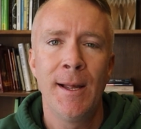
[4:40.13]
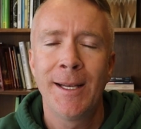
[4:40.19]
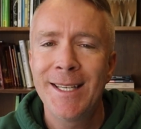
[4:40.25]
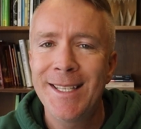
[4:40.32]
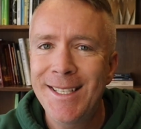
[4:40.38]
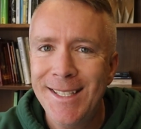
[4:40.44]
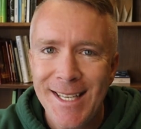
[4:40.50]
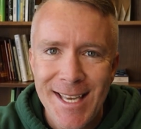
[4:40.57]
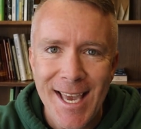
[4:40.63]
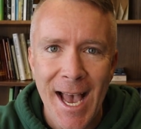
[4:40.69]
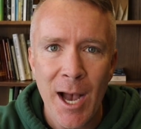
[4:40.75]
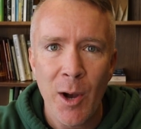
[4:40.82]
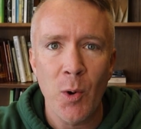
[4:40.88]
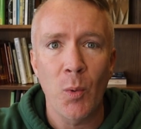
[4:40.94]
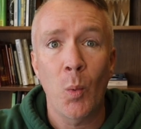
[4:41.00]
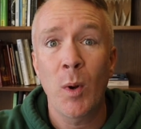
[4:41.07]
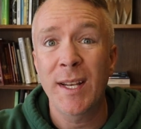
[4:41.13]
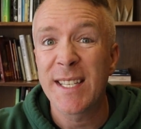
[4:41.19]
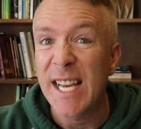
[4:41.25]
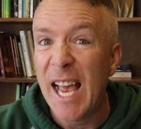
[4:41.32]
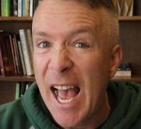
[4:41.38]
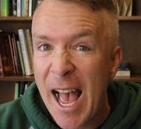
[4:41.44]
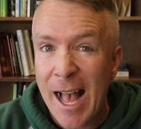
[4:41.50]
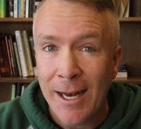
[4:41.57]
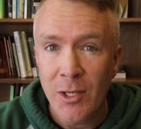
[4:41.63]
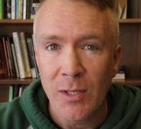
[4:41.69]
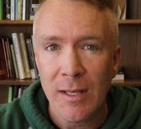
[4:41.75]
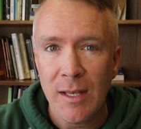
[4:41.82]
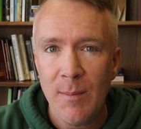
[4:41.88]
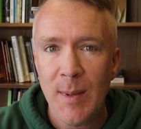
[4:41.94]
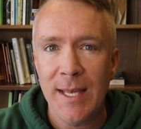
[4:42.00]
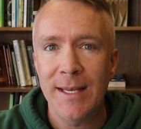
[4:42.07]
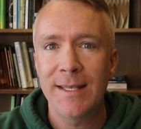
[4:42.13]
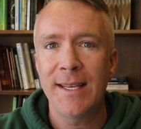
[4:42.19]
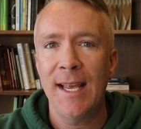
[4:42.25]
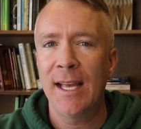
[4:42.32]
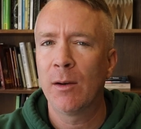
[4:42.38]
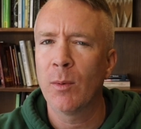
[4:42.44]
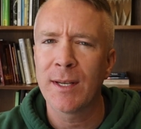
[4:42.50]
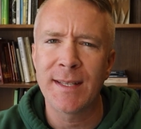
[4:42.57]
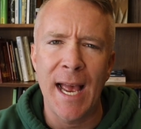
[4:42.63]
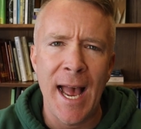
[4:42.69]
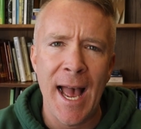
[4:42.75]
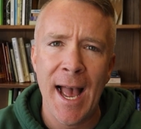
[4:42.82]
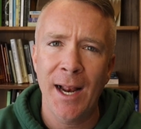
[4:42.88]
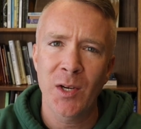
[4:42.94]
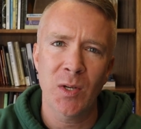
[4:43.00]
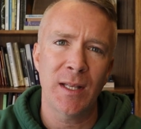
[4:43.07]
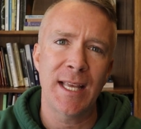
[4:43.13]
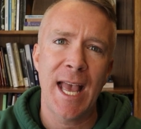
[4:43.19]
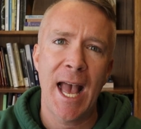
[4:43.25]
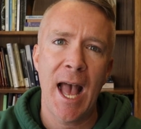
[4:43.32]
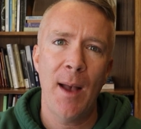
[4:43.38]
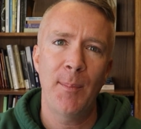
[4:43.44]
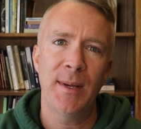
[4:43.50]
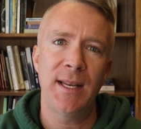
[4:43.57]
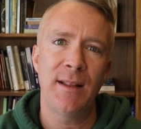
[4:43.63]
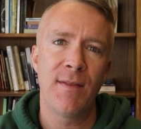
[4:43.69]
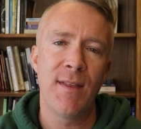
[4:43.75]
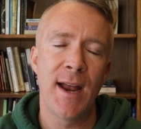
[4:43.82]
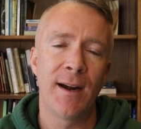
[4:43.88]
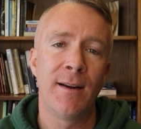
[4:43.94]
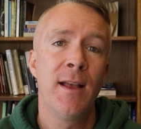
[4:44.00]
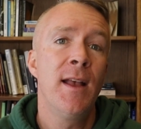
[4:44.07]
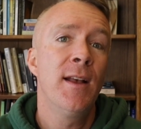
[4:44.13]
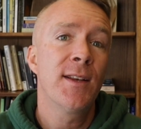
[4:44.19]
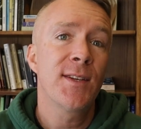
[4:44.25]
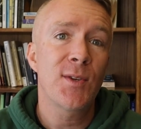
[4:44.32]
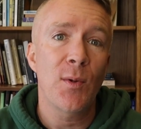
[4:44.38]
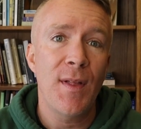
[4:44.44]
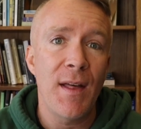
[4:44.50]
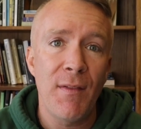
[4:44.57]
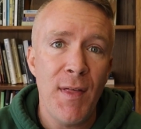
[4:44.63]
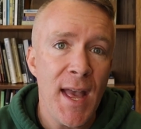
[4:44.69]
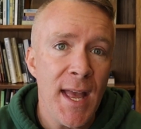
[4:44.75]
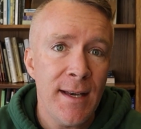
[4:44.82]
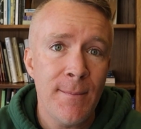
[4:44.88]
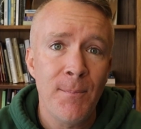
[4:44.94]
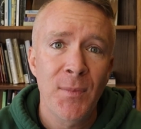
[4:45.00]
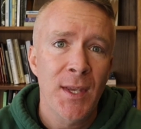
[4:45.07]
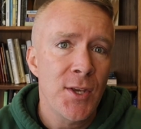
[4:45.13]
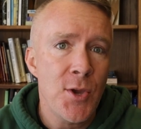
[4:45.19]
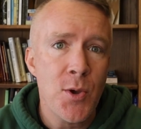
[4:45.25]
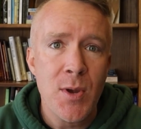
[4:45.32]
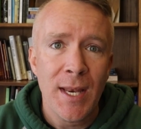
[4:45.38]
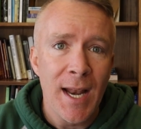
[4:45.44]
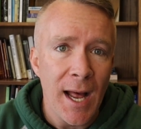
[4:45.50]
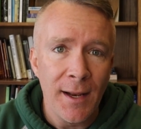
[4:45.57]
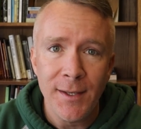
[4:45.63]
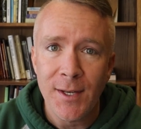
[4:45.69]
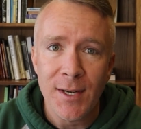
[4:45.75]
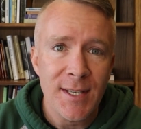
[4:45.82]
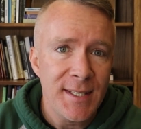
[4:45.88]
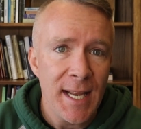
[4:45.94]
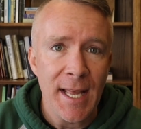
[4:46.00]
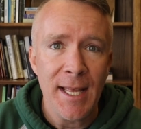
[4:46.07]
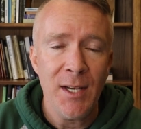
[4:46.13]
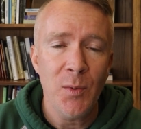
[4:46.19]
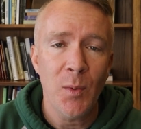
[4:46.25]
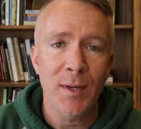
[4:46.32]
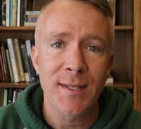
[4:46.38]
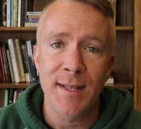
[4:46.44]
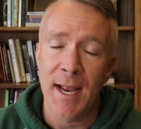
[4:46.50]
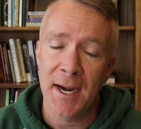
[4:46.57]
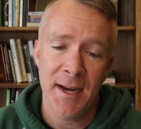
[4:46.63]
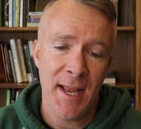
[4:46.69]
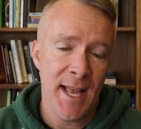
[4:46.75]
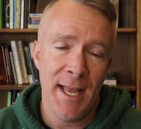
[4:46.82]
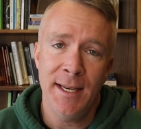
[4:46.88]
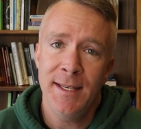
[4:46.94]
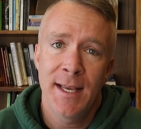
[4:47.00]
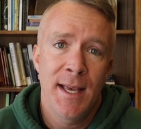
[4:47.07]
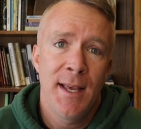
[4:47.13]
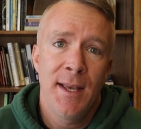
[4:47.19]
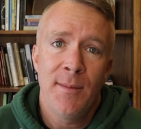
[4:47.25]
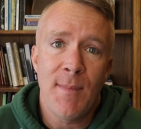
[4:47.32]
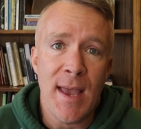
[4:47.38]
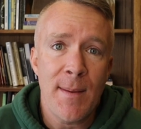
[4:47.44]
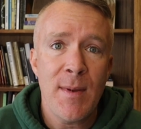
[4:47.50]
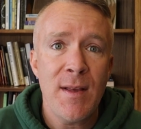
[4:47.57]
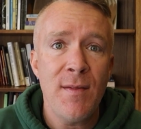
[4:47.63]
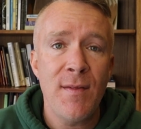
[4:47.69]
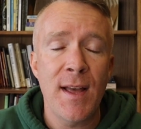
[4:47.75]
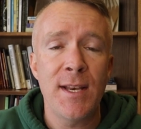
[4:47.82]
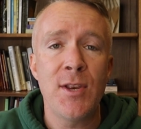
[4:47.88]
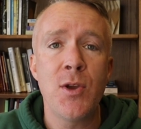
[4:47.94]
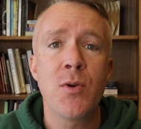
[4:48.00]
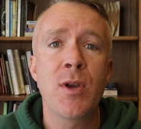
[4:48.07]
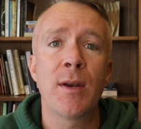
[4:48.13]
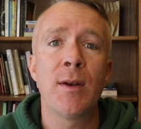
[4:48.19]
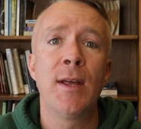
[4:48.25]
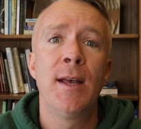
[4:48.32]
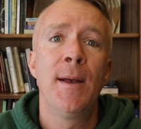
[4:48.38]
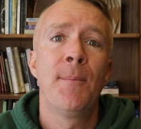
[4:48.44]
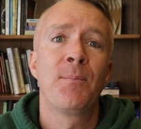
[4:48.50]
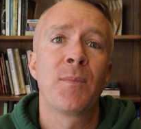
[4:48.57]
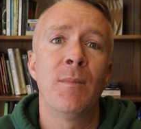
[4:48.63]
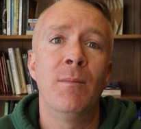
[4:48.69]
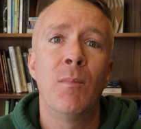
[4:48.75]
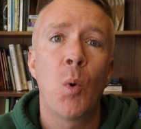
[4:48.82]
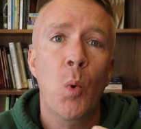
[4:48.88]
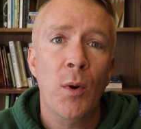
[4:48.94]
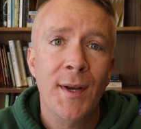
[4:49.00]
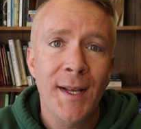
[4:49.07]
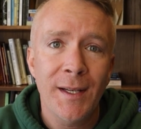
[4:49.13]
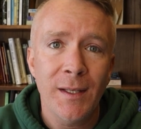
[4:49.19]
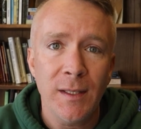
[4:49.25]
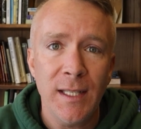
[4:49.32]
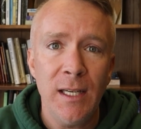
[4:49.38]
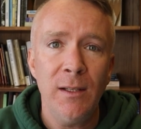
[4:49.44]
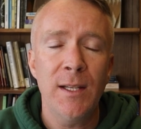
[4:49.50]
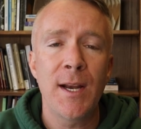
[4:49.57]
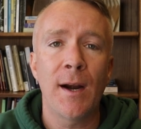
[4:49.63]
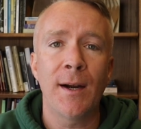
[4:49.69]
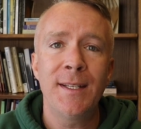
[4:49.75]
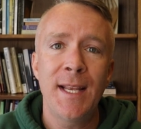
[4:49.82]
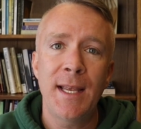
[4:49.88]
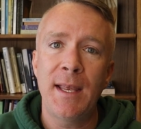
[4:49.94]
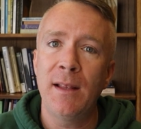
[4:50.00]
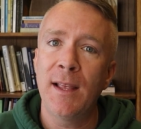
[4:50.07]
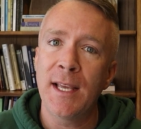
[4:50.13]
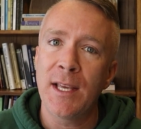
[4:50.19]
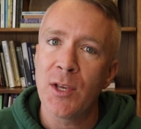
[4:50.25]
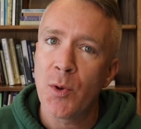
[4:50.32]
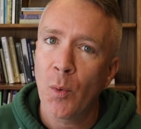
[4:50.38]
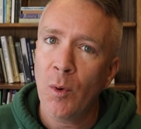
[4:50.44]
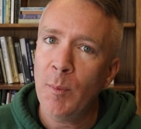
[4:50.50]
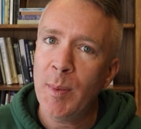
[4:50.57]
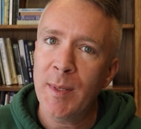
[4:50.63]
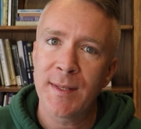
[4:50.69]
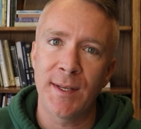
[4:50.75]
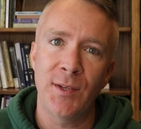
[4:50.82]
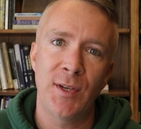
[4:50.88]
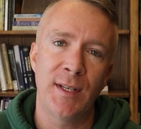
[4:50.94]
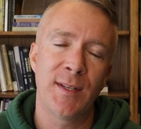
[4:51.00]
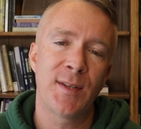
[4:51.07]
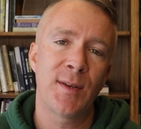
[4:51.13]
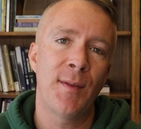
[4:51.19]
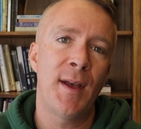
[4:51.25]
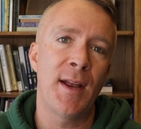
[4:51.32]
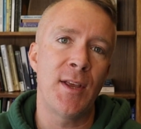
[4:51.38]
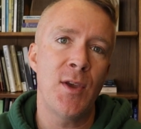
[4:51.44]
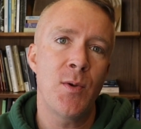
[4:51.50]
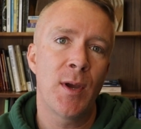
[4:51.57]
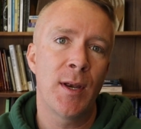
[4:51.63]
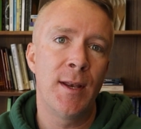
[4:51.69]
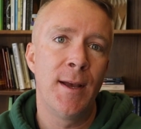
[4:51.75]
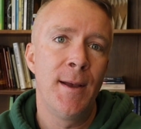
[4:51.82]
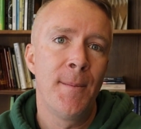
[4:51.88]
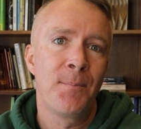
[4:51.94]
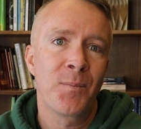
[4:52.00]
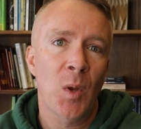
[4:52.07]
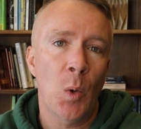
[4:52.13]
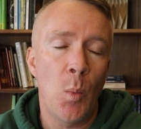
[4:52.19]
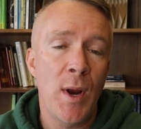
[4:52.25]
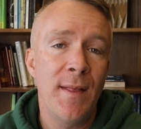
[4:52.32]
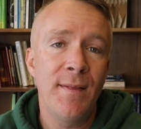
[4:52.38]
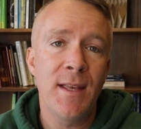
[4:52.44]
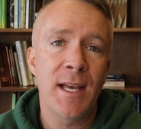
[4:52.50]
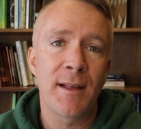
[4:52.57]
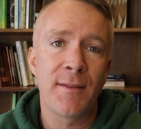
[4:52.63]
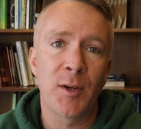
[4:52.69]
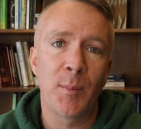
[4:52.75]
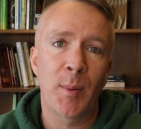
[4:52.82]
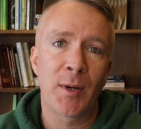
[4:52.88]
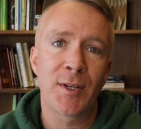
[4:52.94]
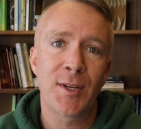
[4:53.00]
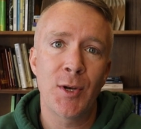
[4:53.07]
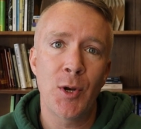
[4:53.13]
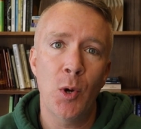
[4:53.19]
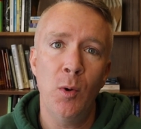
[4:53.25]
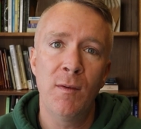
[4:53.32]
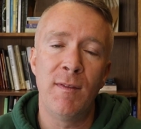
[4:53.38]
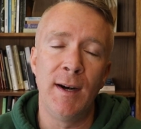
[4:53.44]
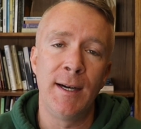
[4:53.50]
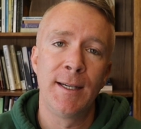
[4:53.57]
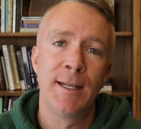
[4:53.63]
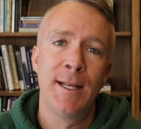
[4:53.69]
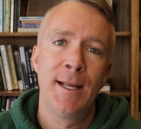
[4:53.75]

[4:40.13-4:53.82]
Seek out what is actually being said, what is actually happening there, so that then you can understand what's there, and maybe then you can more clearly articulate your position so that you could win the other person over.